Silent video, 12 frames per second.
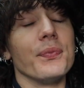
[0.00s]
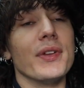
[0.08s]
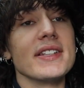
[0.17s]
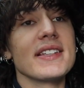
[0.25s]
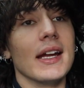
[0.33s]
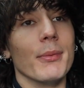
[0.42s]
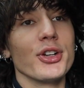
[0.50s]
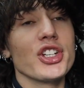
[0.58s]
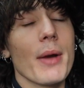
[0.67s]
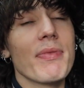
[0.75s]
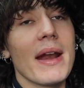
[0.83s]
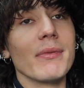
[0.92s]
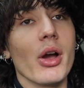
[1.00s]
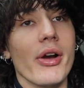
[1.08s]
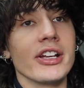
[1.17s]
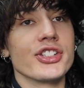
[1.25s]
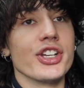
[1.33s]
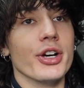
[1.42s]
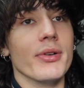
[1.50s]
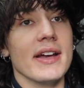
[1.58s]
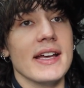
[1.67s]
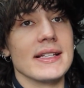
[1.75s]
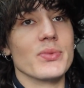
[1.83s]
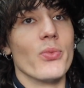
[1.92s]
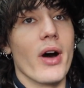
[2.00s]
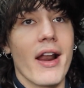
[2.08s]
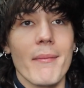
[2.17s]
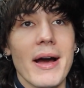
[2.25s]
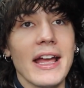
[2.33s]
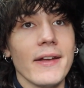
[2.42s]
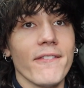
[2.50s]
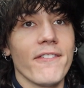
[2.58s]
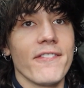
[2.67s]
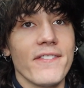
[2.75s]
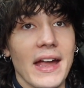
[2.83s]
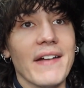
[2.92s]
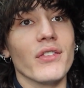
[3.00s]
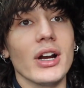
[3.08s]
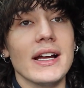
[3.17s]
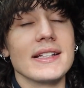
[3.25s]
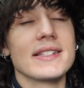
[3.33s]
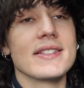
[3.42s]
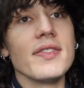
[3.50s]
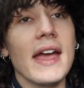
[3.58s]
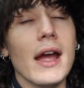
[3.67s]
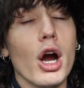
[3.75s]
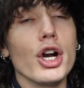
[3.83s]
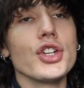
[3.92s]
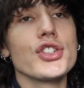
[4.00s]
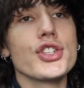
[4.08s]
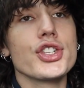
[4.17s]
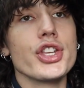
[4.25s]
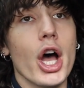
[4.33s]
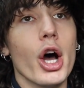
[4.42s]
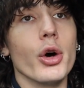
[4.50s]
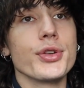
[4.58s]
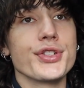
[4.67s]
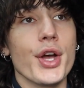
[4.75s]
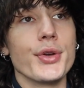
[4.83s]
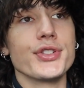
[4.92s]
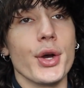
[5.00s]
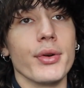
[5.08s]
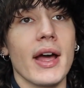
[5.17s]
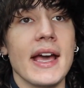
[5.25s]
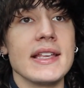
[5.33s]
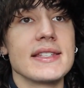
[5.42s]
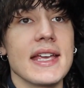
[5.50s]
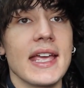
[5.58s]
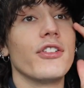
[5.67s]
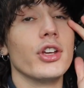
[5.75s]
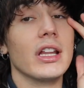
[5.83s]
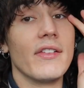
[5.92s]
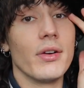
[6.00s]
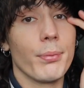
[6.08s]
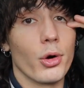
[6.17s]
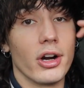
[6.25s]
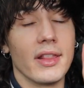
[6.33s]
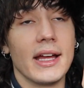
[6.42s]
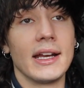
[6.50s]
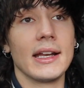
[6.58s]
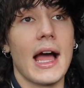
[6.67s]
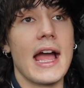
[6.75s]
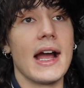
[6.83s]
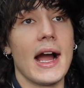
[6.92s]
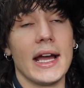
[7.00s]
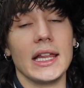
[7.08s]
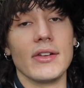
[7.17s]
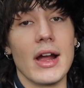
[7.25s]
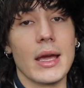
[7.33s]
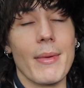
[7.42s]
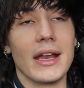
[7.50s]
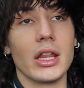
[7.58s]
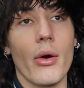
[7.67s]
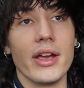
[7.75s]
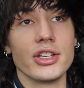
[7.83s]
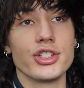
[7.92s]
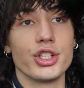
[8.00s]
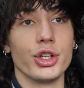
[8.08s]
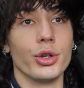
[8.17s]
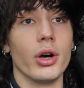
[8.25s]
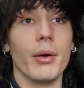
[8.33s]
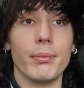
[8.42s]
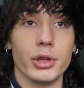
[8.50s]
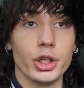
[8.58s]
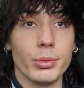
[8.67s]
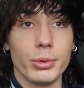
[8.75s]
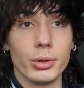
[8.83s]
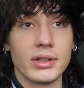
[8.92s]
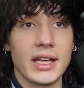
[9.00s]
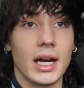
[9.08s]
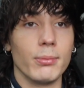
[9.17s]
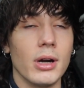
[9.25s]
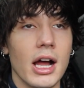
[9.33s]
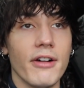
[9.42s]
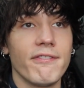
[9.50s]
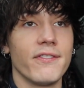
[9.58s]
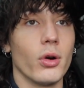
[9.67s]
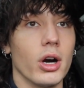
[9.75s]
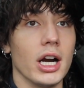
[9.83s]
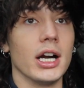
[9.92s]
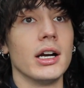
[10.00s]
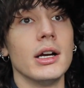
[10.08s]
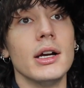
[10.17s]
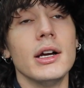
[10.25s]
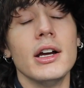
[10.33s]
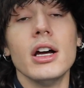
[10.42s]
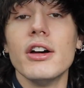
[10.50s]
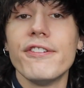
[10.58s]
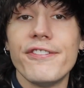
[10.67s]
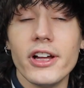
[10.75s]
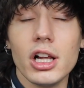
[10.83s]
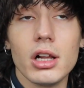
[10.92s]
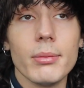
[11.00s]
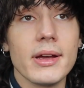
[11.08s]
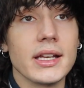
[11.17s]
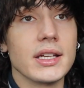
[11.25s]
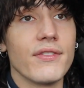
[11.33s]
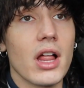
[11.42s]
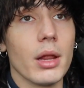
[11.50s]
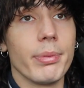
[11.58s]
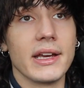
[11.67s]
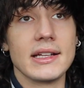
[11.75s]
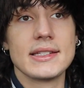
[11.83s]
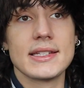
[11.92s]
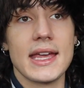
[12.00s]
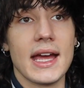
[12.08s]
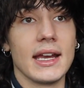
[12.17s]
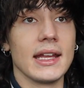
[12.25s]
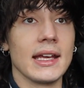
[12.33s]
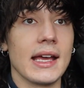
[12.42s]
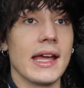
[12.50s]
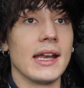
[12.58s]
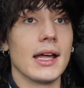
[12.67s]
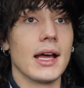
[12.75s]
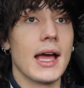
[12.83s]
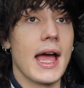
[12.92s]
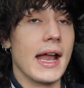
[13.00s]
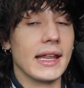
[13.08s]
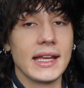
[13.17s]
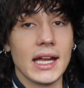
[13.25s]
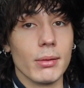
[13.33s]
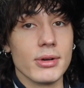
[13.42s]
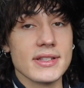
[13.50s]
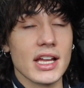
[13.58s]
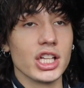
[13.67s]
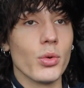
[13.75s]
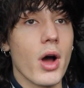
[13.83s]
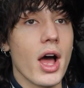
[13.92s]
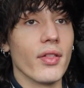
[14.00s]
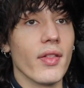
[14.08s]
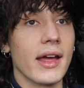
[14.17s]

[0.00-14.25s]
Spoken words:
This camera shop that I'm going to is one of my favorites. They are so, so, so nice. If you live in Portland, I highly recommend going to Blue Moon Camera for film and developing and scanning and any cameras that you want.